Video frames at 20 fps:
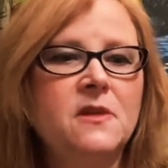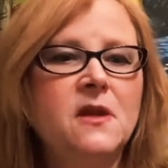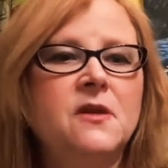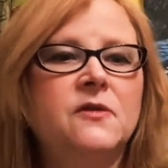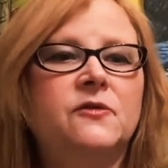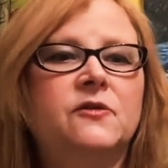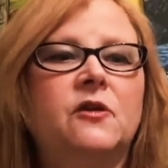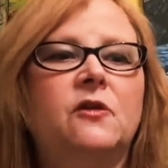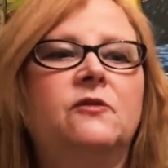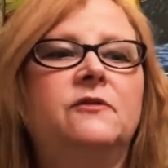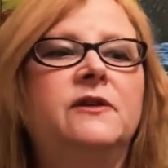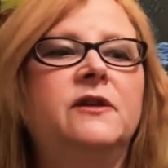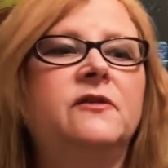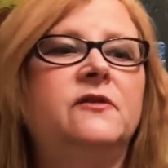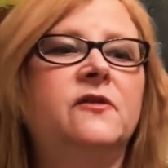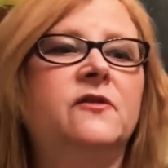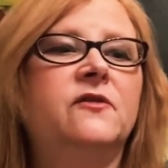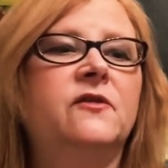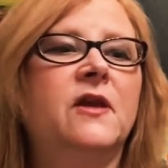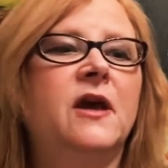So this
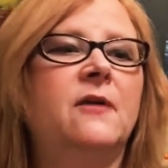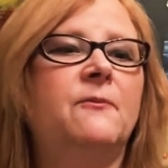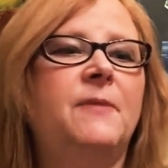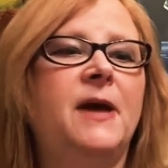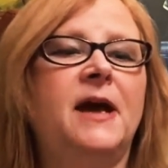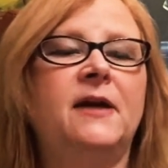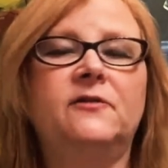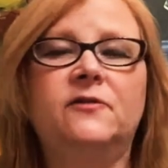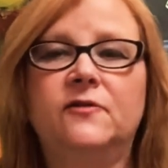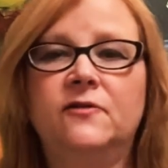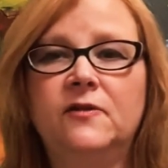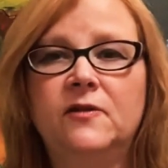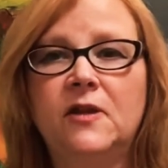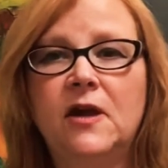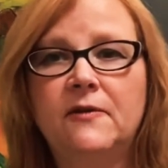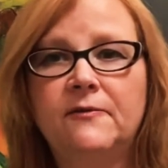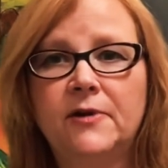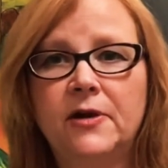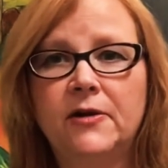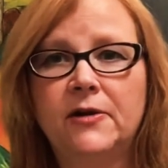is back to the
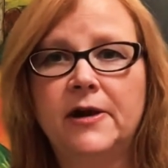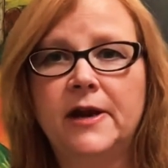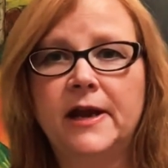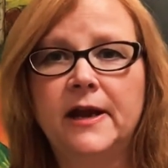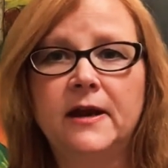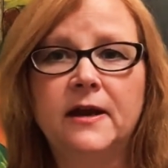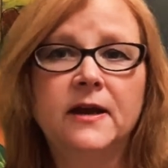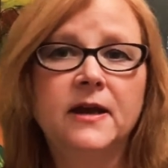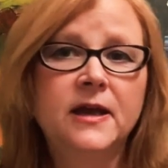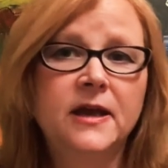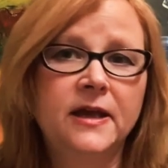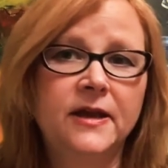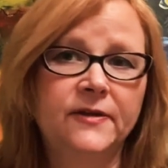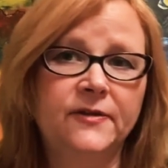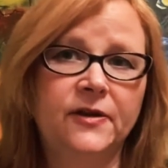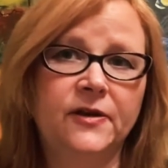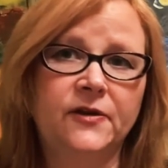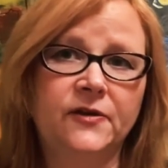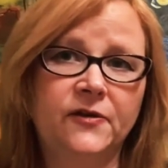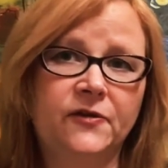love area,
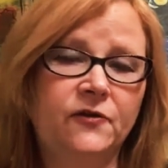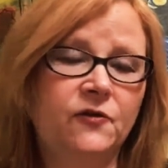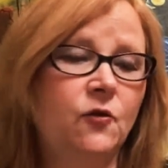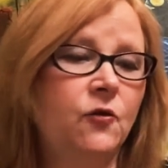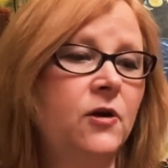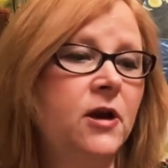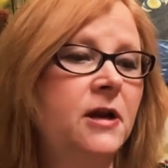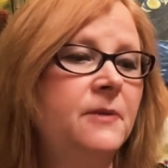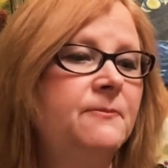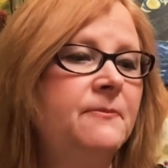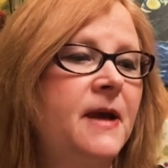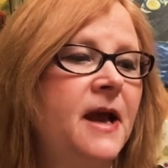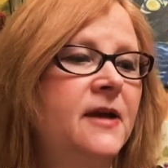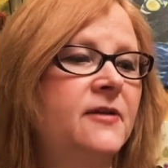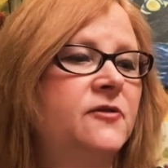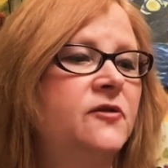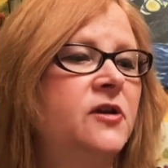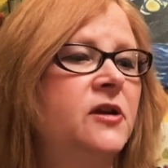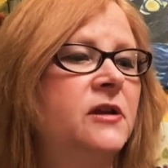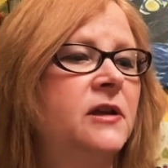the distorted
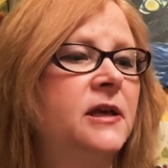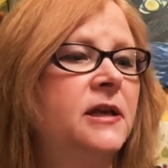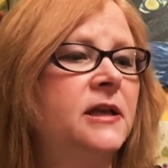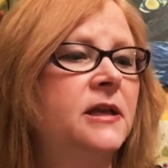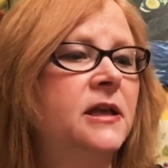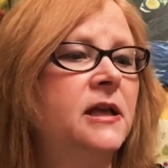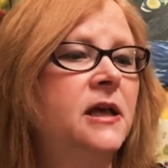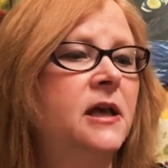masculine.